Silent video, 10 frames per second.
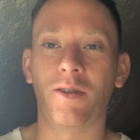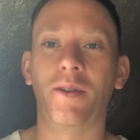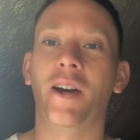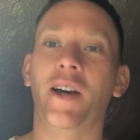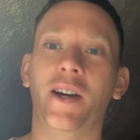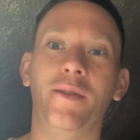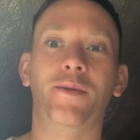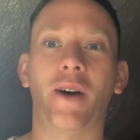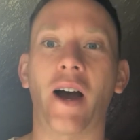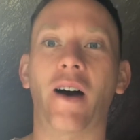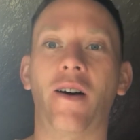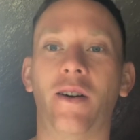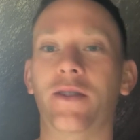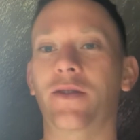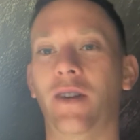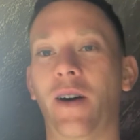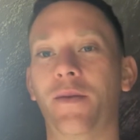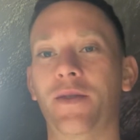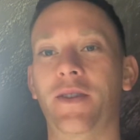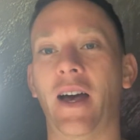Okay, wow, so I
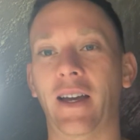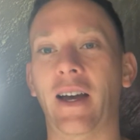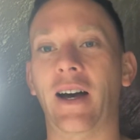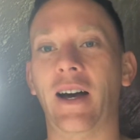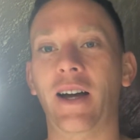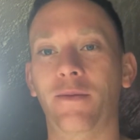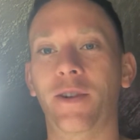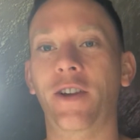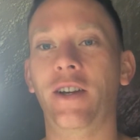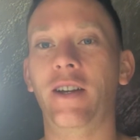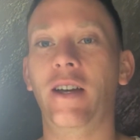was that guy, really?